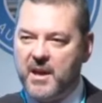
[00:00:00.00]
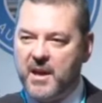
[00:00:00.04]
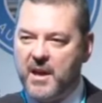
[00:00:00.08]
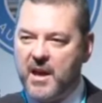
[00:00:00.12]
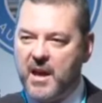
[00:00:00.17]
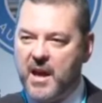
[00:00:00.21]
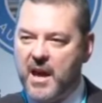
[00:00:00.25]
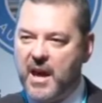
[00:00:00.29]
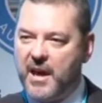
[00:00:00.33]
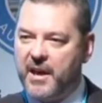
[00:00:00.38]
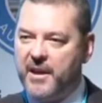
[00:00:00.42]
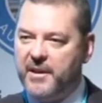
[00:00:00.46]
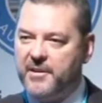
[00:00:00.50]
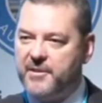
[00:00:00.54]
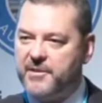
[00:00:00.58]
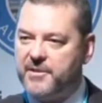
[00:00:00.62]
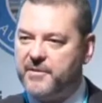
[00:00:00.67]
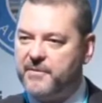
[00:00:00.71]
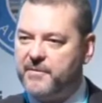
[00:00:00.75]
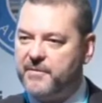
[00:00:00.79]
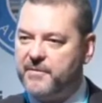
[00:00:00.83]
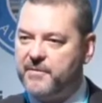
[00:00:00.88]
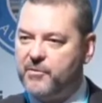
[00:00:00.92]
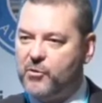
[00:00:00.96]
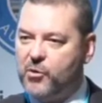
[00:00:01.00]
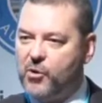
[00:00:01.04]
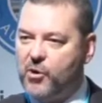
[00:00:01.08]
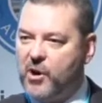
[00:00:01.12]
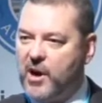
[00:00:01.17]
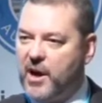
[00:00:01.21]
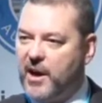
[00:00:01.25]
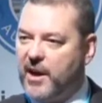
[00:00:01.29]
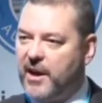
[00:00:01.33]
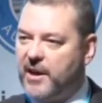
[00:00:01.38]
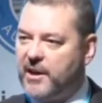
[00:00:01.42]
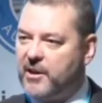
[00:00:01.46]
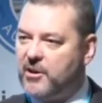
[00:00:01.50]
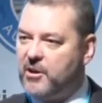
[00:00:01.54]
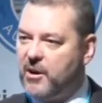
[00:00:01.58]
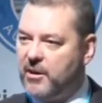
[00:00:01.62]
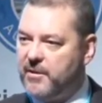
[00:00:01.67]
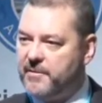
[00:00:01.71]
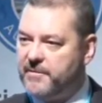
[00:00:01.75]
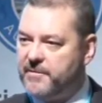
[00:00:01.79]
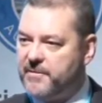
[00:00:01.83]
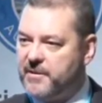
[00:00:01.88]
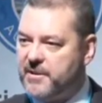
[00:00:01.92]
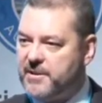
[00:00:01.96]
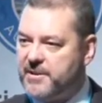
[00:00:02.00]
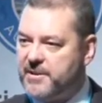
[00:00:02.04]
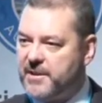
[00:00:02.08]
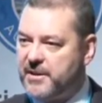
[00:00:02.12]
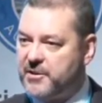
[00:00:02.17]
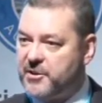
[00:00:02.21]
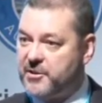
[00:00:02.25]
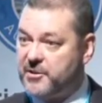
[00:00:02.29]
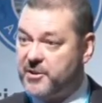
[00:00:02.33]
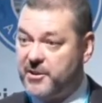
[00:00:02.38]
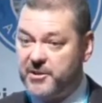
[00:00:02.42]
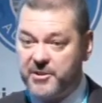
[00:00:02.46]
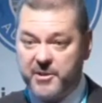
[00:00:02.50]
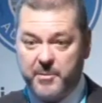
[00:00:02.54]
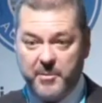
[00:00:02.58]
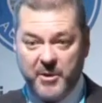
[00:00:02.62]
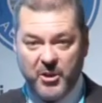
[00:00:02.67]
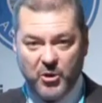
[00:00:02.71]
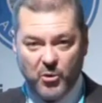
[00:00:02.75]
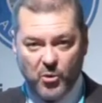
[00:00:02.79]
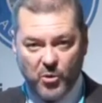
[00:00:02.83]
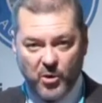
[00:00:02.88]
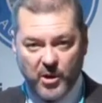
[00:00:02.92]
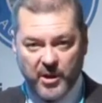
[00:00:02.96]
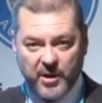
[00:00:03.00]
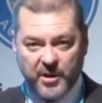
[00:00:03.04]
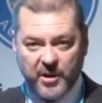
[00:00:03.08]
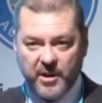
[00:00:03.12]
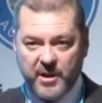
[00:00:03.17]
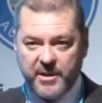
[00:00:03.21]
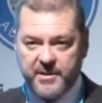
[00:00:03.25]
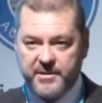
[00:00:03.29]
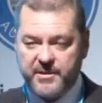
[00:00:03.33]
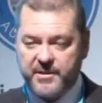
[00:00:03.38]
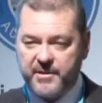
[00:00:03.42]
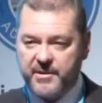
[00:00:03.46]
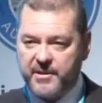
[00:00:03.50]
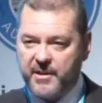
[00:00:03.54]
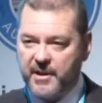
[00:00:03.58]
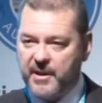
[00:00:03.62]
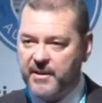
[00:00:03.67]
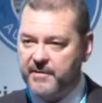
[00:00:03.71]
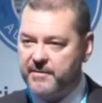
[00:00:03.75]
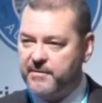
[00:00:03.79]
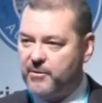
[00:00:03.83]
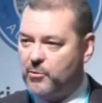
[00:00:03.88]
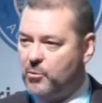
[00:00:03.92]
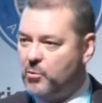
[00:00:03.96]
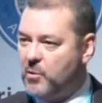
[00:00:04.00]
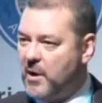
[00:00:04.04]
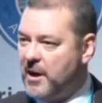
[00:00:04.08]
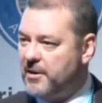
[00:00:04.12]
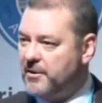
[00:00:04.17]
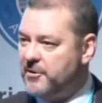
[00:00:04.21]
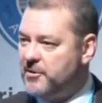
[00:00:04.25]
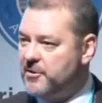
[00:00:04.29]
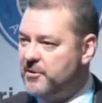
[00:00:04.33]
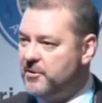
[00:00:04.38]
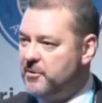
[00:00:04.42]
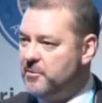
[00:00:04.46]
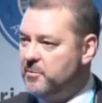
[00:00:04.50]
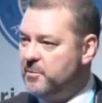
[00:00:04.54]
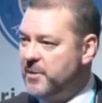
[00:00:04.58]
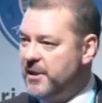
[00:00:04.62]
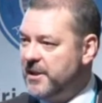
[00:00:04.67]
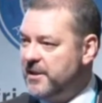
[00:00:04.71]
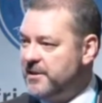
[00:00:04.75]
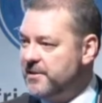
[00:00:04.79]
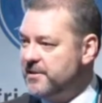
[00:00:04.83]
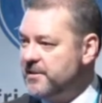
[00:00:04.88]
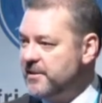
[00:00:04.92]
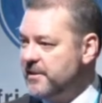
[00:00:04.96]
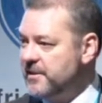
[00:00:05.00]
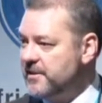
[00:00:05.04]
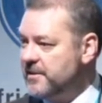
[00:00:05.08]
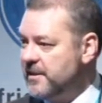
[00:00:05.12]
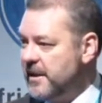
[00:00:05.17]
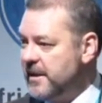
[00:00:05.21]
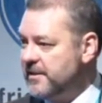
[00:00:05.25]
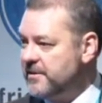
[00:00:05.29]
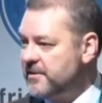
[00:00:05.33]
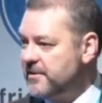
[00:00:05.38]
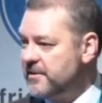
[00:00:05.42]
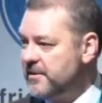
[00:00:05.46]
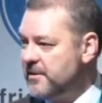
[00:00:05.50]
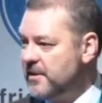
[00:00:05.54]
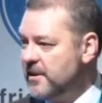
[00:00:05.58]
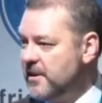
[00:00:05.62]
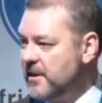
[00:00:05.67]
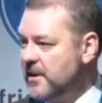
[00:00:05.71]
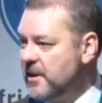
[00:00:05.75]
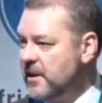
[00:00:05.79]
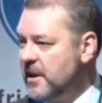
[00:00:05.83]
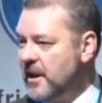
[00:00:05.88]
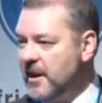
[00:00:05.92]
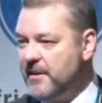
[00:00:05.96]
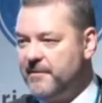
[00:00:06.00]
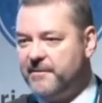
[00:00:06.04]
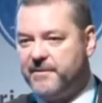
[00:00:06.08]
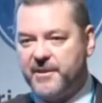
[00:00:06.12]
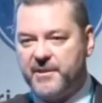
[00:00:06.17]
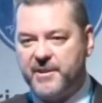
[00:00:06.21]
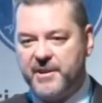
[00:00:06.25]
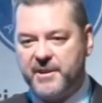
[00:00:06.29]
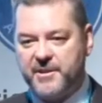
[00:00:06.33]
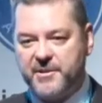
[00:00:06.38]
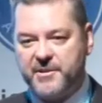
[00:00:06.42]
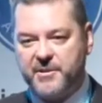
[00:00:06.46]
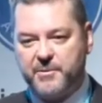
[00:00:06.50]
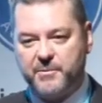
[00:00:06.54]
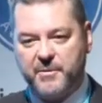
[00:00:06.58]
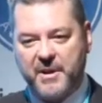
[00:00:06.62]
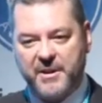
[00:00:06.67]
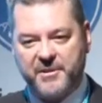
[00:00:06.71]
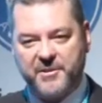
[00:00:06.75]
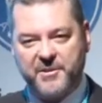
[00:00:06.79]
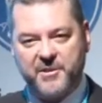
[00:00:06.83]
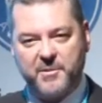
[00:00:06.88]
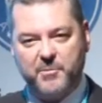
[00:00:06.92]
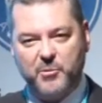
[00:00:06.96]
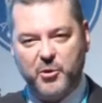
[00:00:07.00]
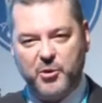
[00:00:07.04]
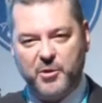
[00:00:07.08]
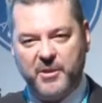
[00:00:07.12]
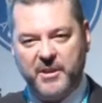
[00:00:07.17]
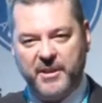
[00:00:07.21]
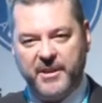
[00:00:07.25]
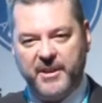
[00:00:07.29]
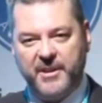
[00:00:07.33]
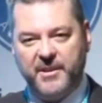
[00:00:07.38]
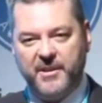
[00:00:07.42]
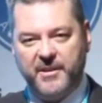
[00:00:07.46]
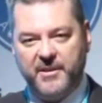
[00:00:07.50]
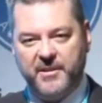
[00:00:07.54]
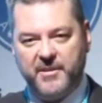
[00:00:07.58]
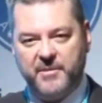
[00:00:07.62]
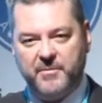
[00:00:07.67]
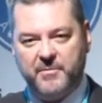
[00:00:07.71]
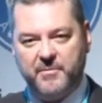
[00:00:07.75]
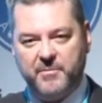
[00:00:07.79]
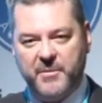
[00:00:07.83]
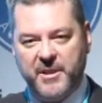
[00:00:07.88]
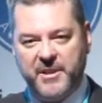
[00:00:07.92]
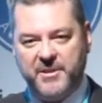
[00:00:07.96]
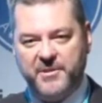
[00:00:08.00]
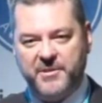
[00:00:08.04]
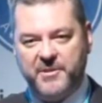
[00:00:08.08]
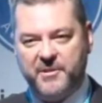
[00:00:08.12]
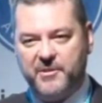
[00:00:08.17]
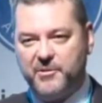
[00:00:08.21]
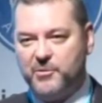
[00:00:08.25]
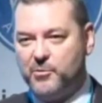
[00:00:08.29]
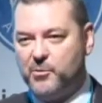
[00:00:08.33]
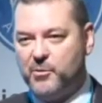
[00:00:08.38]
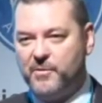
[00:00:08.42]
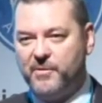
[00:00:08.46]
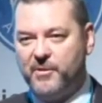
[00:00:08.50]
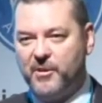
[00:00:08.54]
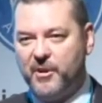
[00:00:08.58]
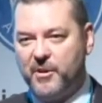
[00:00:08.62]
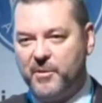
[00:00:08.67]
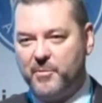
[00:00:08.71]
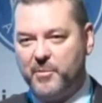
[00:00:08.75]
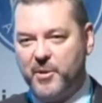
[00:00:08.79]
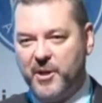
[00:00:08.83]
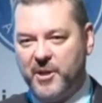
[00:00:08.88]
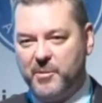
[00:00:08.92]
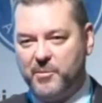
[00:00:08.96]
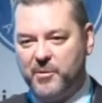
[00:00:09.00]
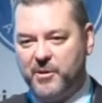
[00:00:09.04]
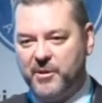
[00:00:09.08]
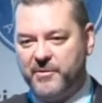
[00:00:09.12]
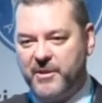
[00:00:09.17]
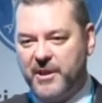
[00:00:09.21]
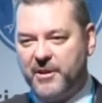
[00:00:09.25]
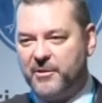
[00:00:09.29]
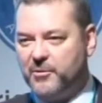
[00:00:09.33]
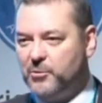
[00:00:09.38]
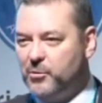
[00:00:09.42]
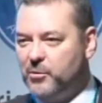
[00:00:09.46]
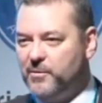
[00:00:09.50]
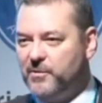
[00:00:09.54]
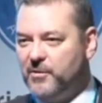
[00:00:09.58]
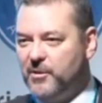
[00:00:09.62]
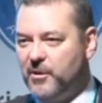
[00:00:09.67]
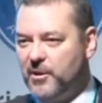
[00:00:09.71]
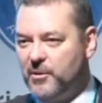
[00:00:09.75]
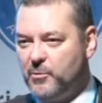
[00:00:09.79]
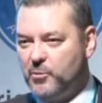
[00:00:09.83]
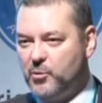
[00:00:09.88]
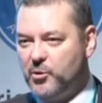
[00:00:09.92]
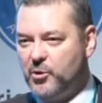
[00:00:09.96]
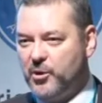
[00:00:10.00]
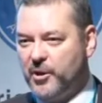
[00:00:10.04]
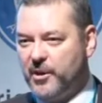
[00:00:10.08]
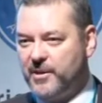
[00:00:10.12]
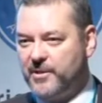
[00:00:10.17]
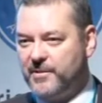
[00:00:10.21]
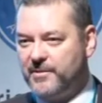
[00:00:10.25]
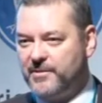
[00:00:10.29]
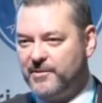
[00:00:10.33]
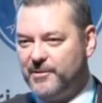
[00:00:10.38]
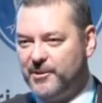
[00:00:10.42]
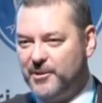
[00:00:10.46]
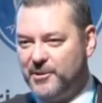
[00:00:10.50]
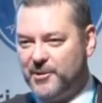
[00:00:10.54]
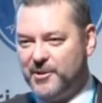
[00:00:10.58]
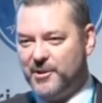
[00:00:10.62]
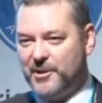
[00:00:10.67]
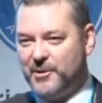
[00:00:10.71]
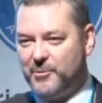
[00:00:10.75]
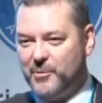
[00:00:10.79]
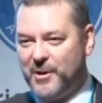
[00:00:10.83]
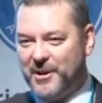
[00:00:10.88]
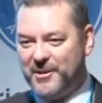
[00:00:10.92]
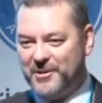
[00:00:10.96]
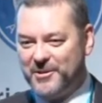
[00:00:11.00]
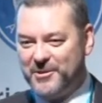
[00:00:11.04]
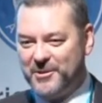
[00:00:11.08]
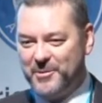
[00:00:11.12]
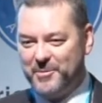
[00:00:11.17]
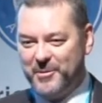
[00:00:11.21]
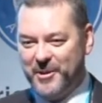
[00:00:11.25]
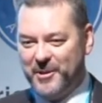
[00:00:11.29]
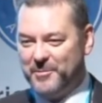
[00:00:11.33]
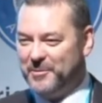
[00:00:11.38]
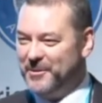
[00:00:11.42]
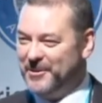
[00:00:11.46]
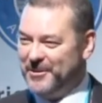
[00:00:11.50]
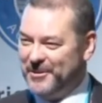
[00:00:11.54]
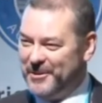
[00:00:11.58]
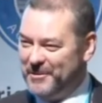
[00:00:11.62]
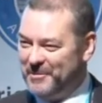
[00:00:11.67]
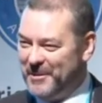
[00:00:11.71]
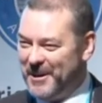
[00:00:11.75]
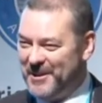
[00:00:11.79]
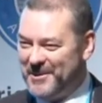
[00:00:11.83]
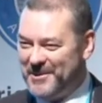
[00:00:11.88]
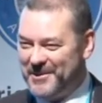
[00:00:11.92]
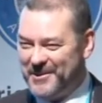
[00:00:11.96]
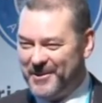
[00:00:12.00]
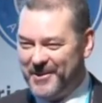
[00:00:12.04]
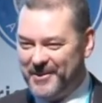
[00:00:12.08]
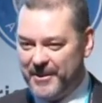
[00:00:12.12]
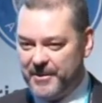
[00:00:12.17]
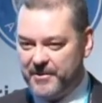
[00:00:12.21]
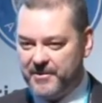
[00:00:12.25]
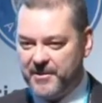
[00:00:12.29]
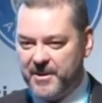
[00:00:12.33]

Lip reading: And for a conference such as this to be organised, and for one to be a success, and for things to run smoothly in it, means that there's an awful lot of people who have done an awful lot of work. Usually one or two people do most of it.